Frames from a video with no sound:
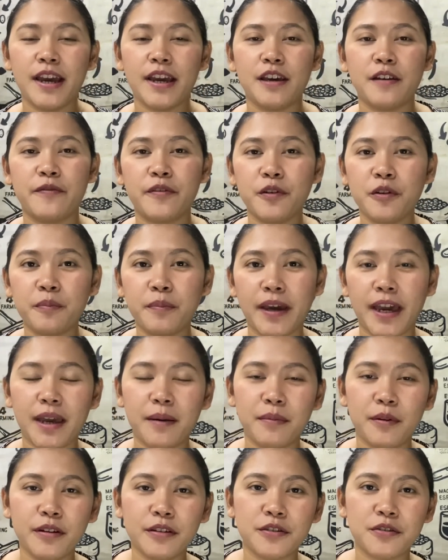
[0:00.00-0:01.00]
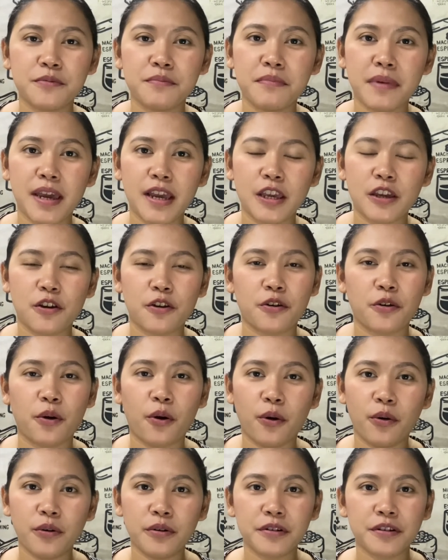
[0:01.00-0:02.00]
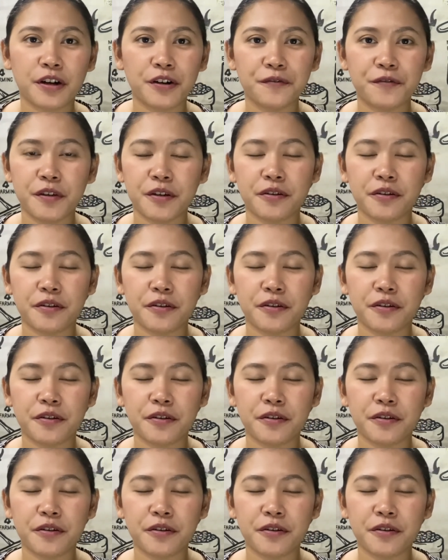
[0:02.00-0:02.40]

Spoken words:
If you'll be able to make your own coffee